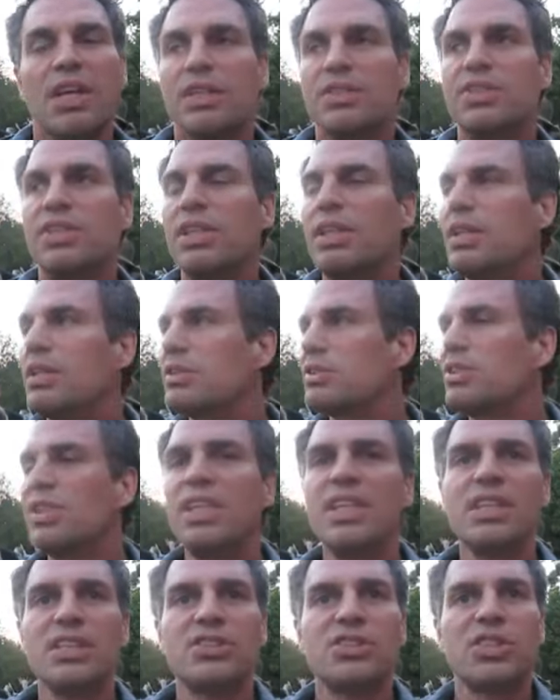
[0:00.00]
seeing
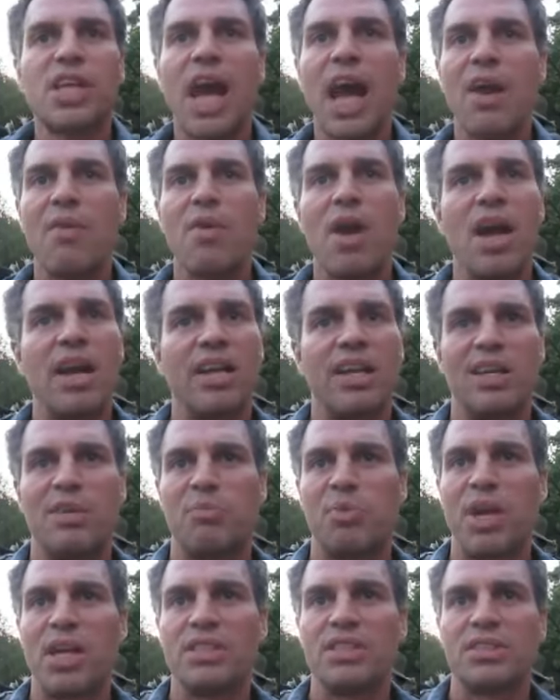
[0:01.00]

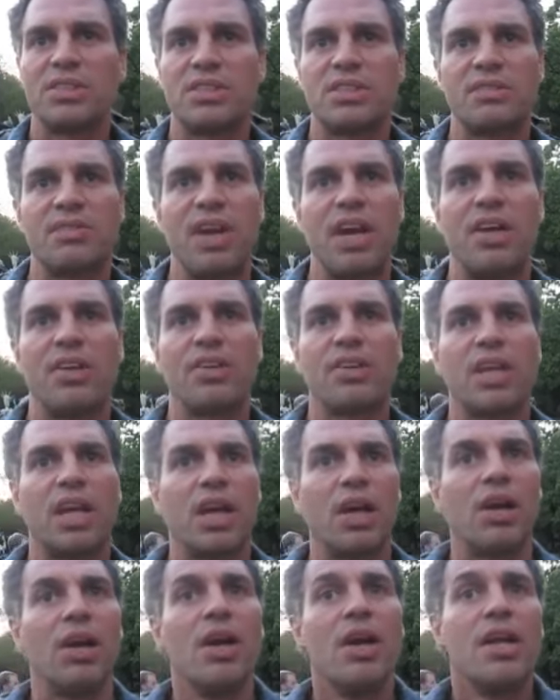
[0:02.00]
skyrocketing prices of
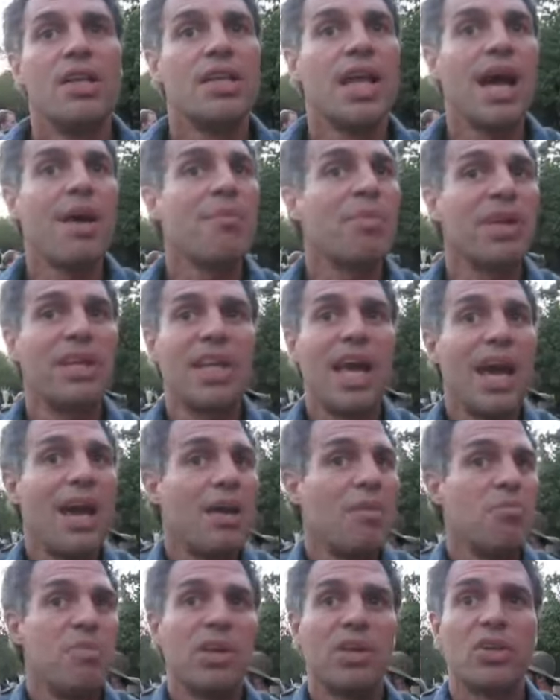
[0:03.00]
healthcare, not
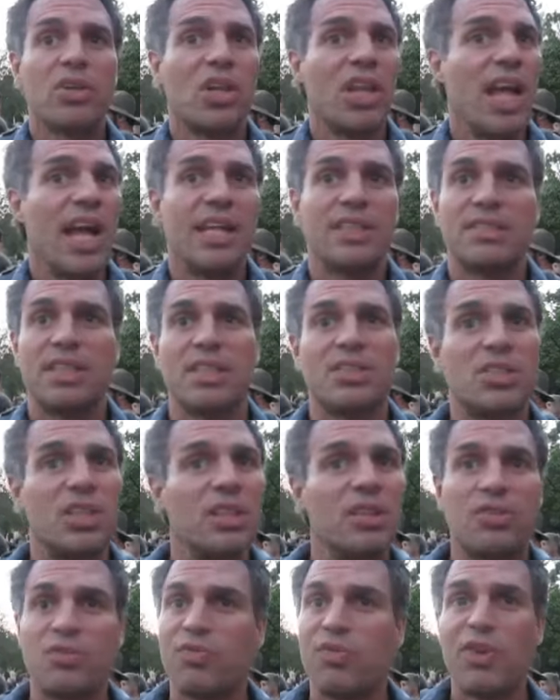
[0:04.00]
a middle class that's
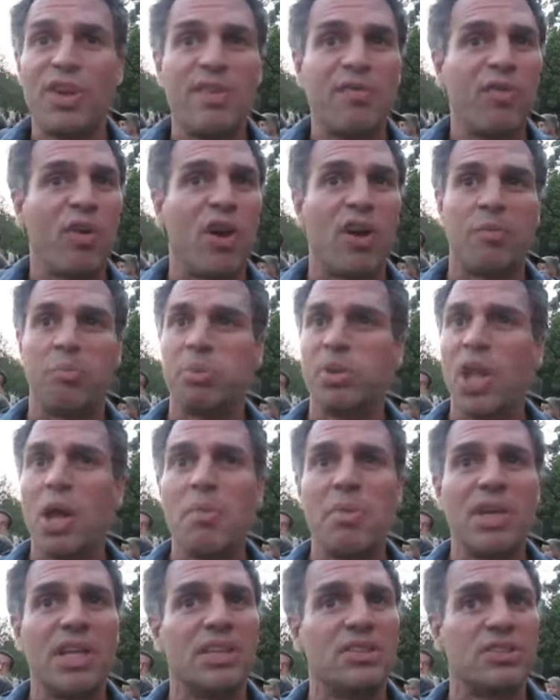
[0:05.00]
in free fall,
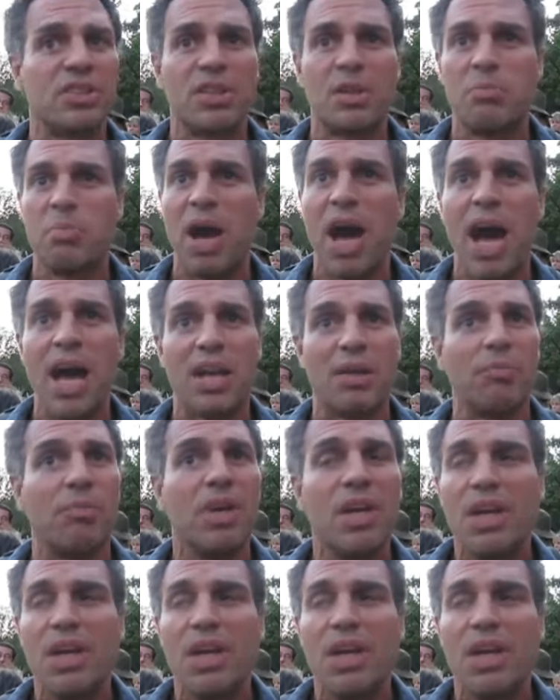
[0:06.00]
plummeting to the bottom